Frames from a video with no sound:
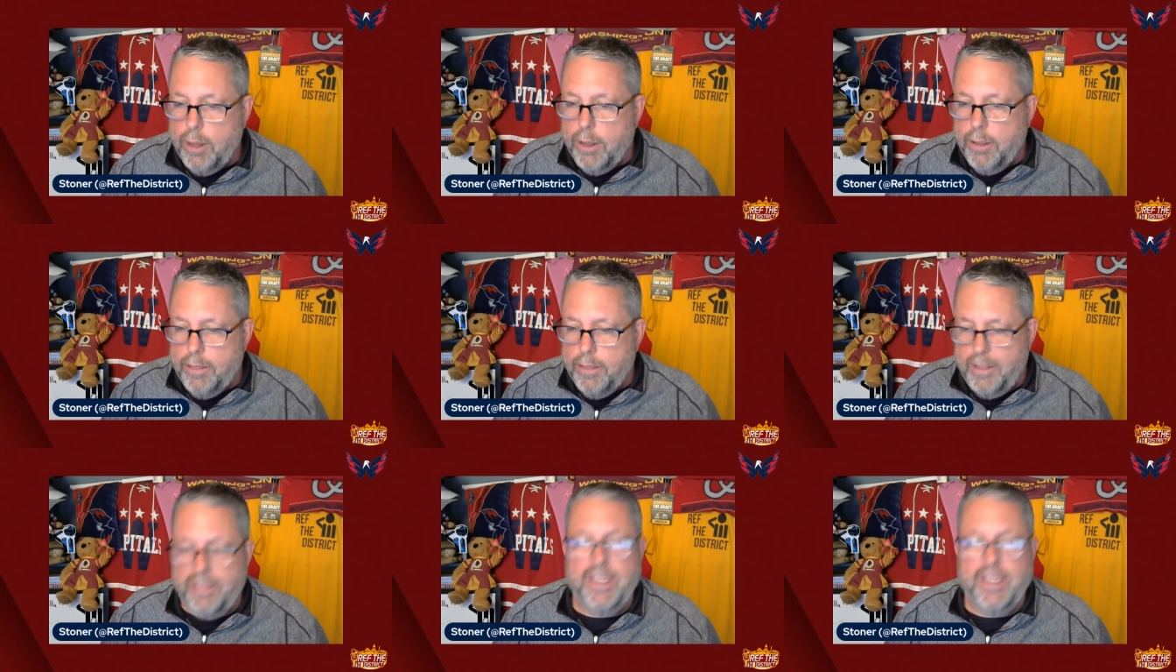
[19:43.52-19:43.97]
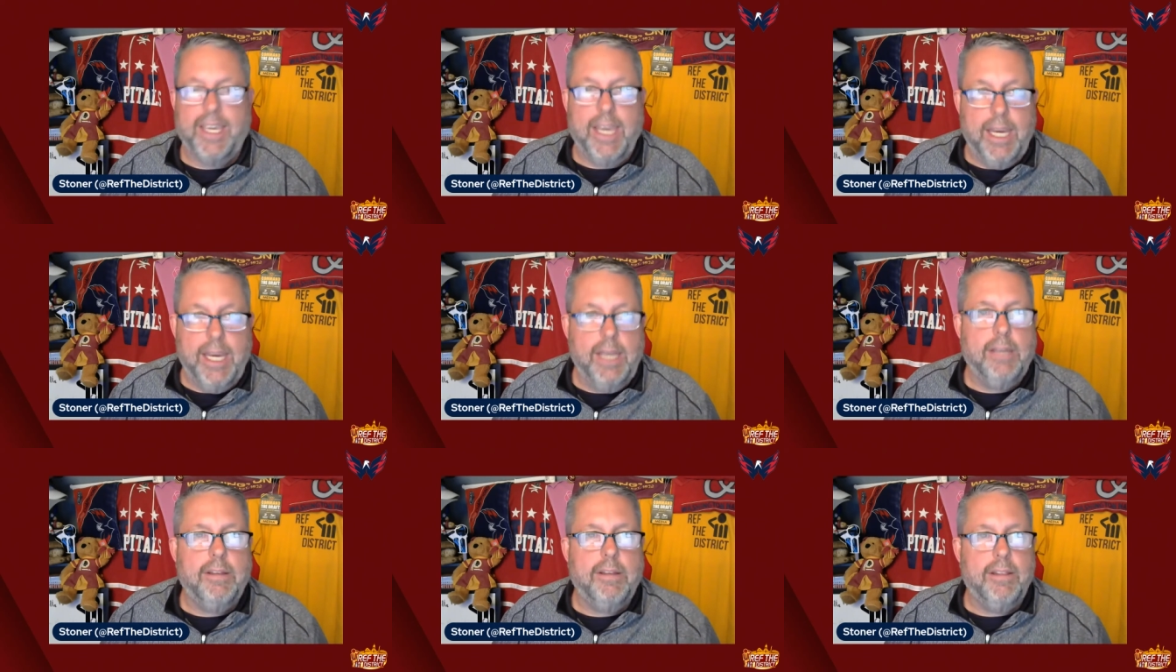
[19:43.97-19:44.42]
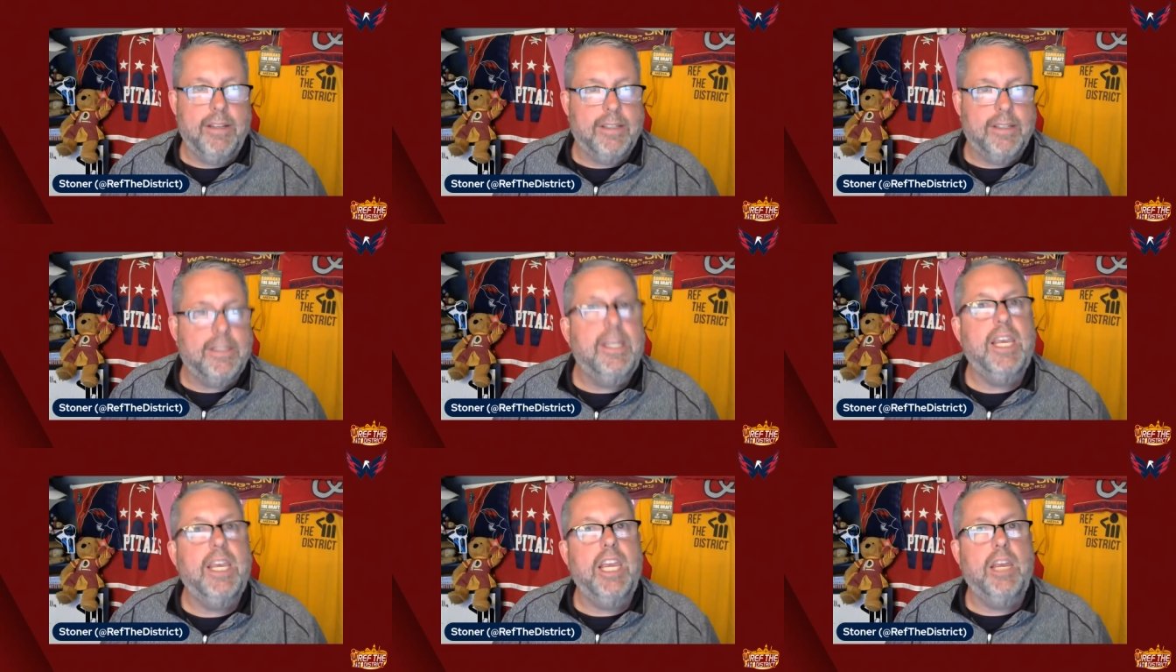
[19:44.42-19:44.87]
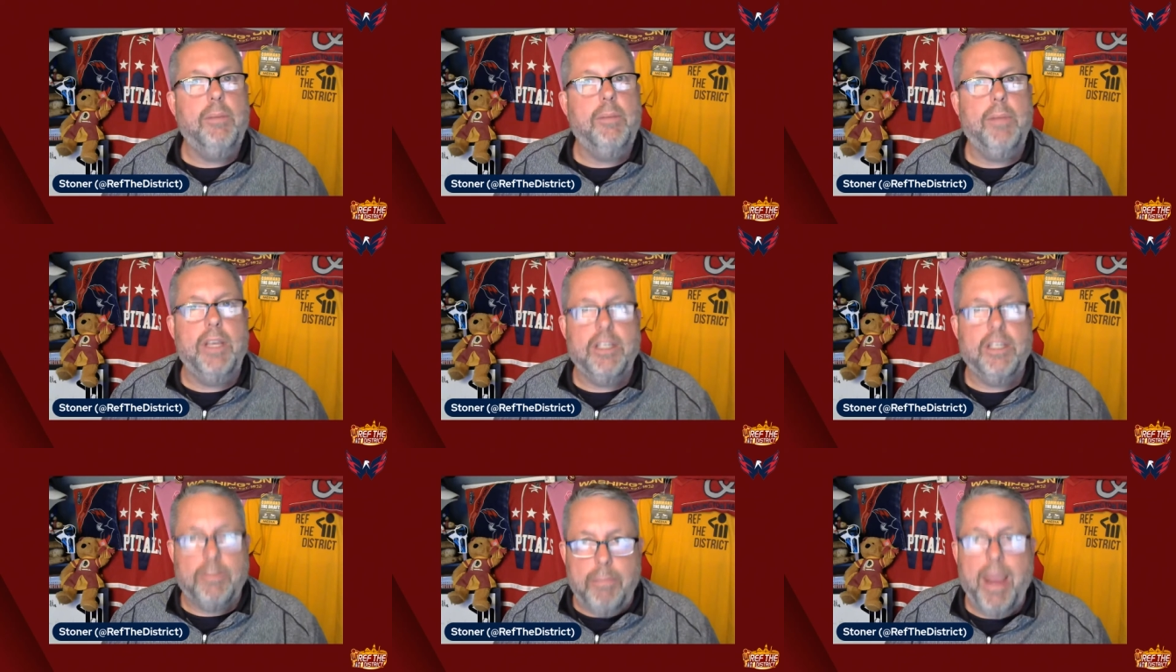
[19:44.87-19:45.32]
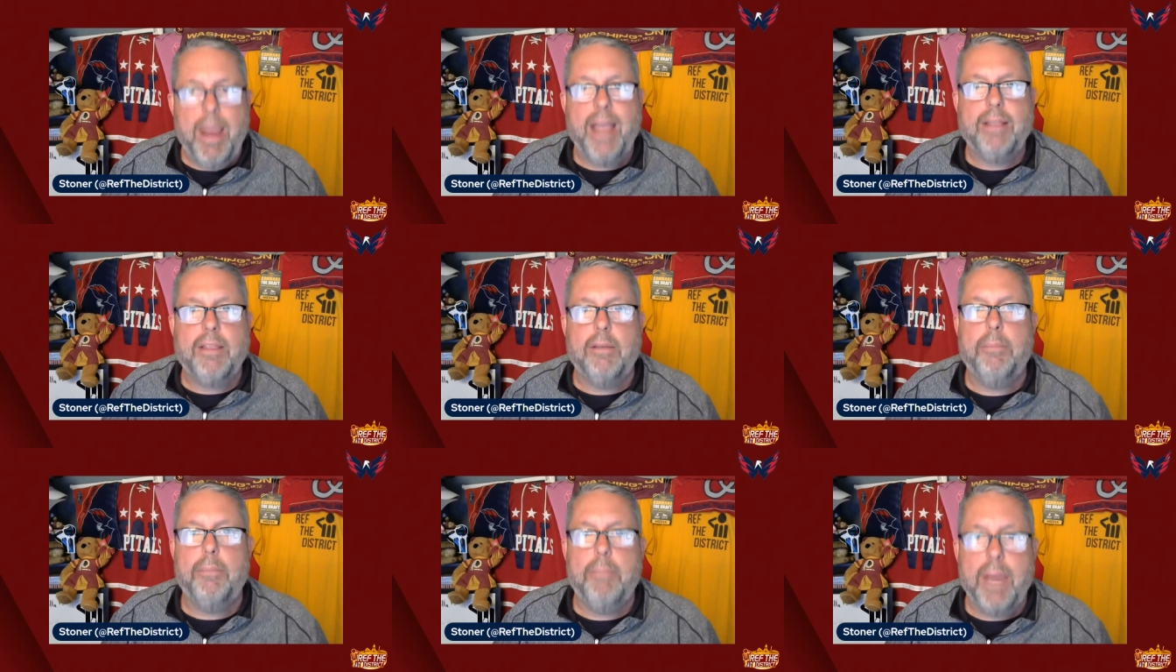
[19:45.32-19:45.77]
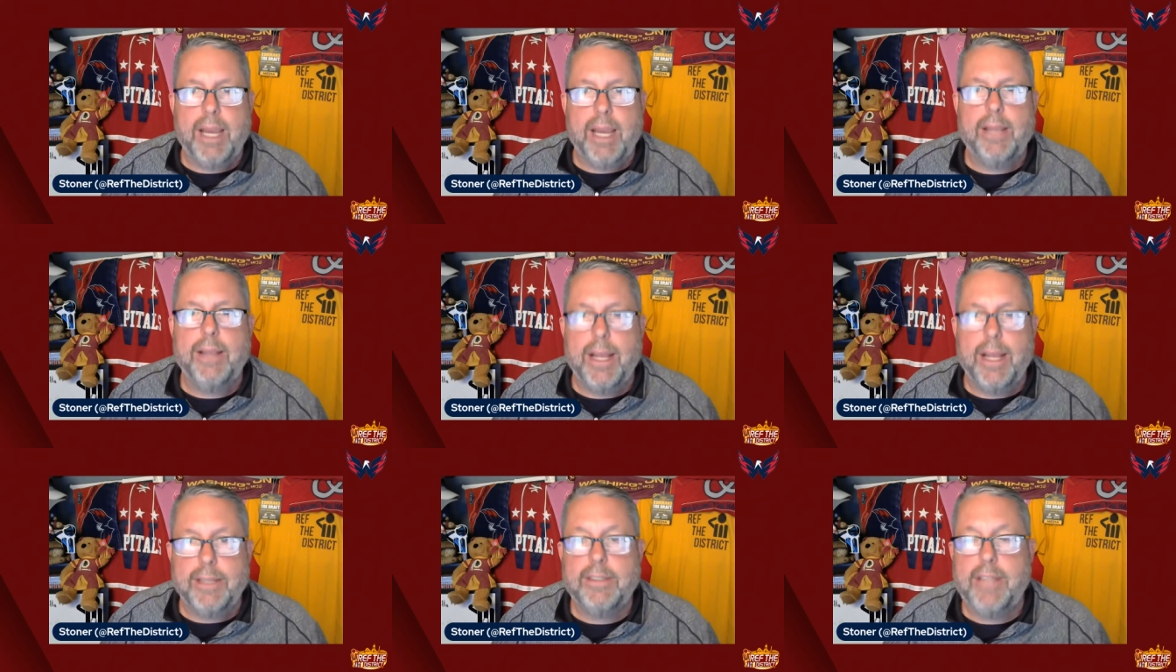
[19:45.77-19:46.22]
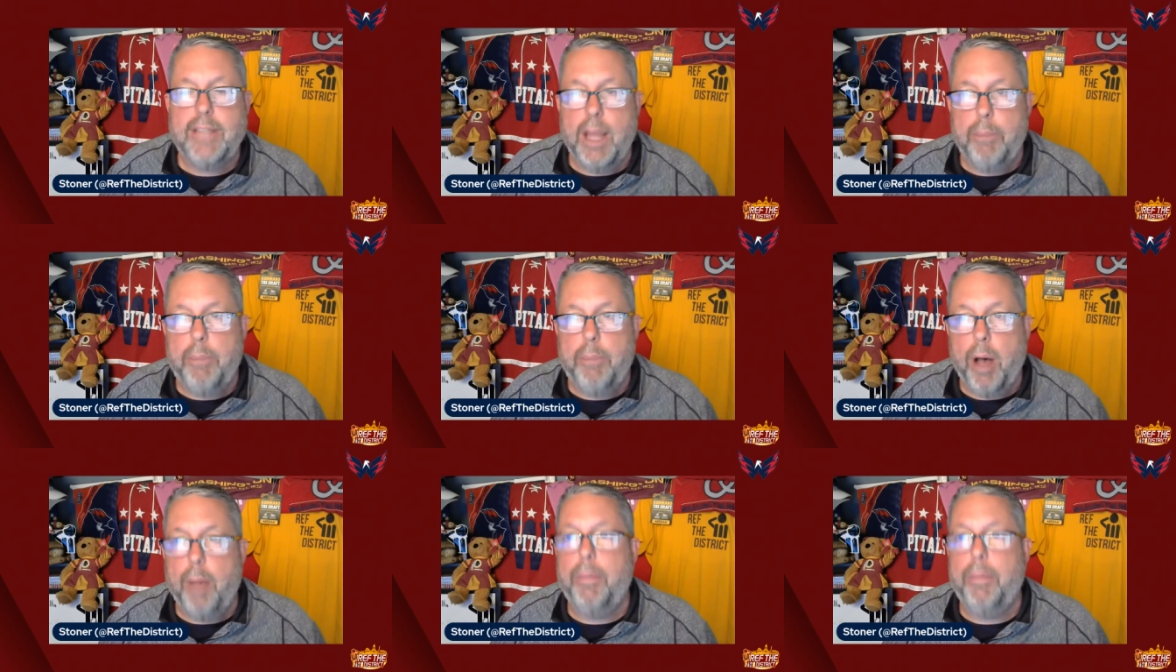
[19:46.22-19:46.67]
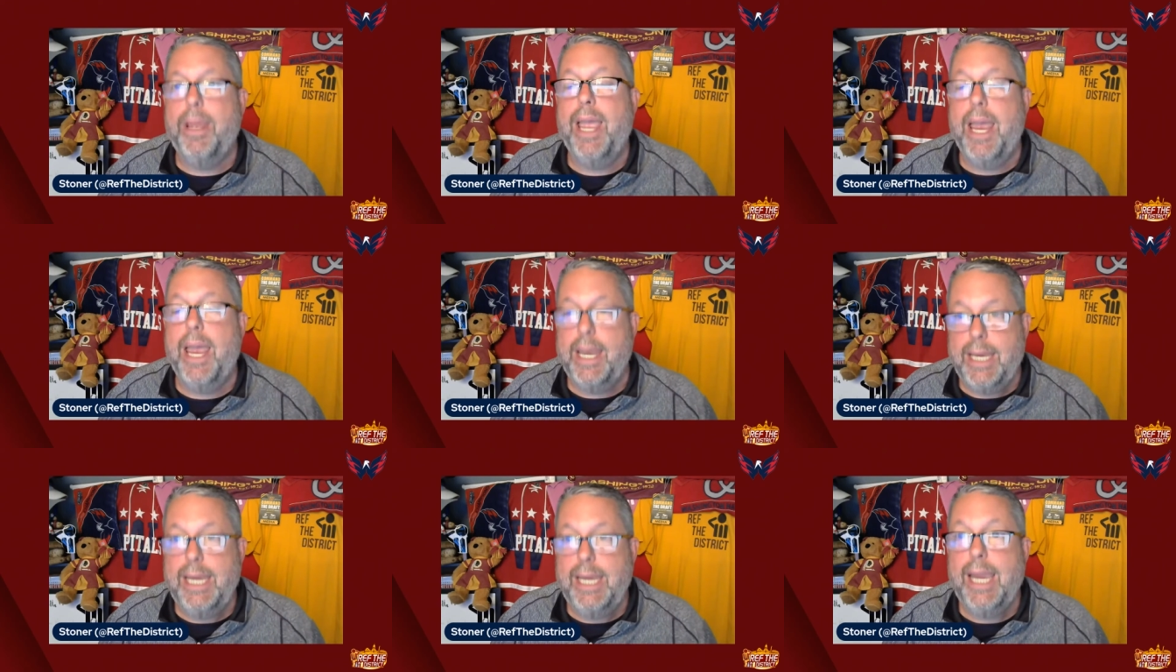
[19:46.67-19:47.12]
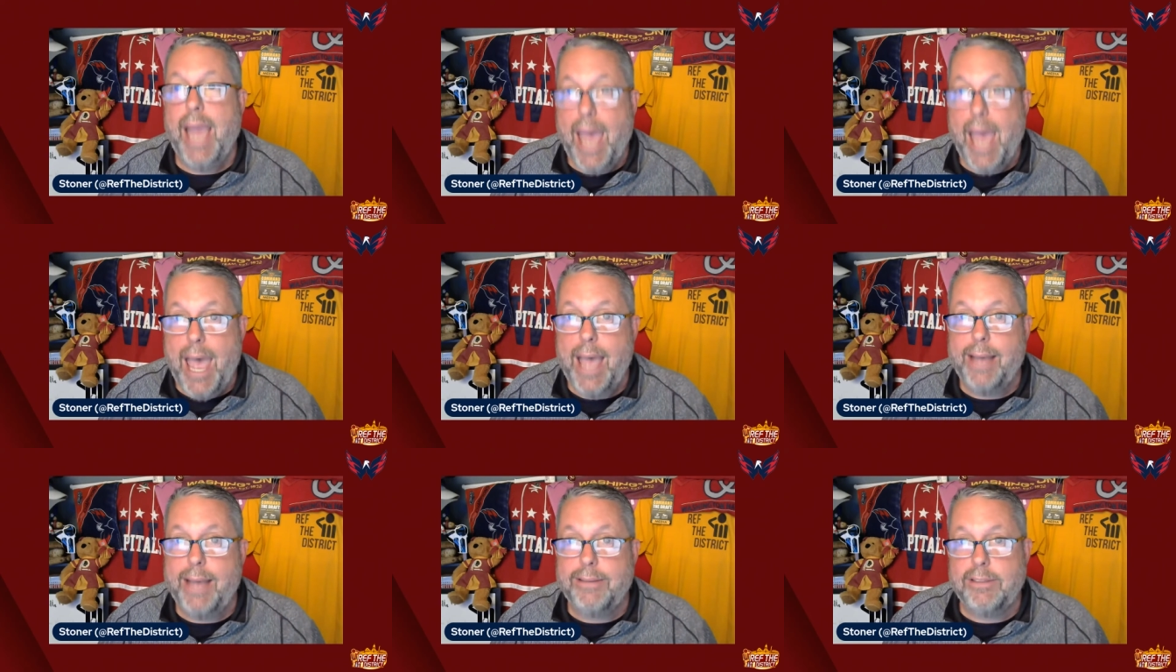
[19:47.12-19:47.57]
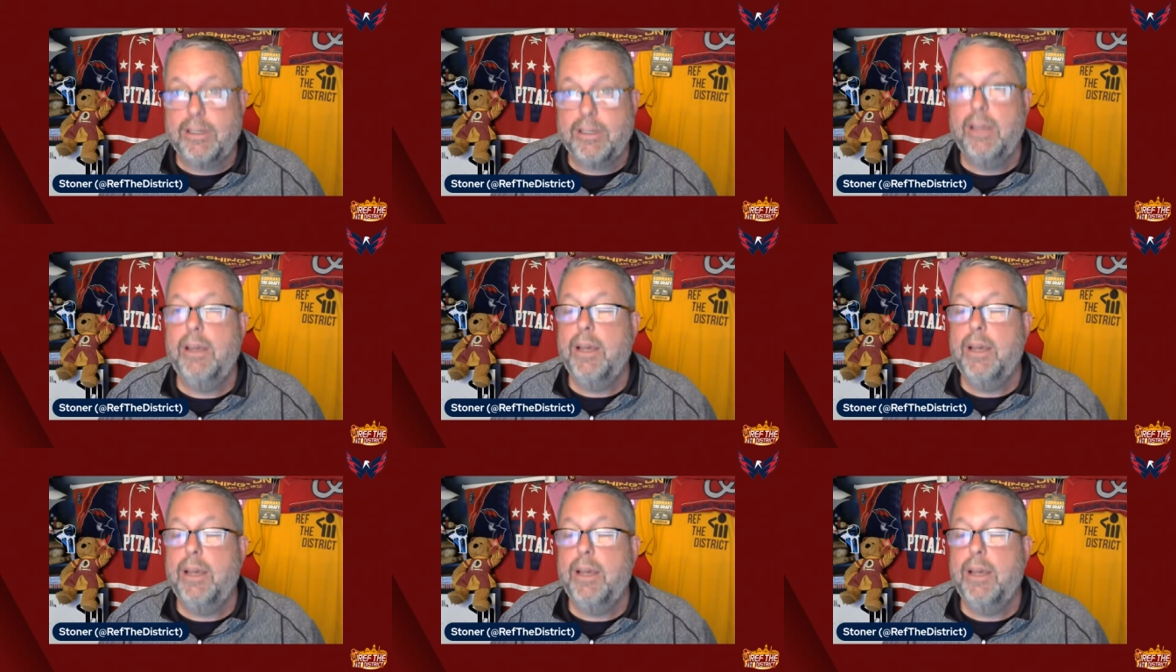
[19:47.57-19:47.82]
that the key to this team is Mantha making that step up, and he has.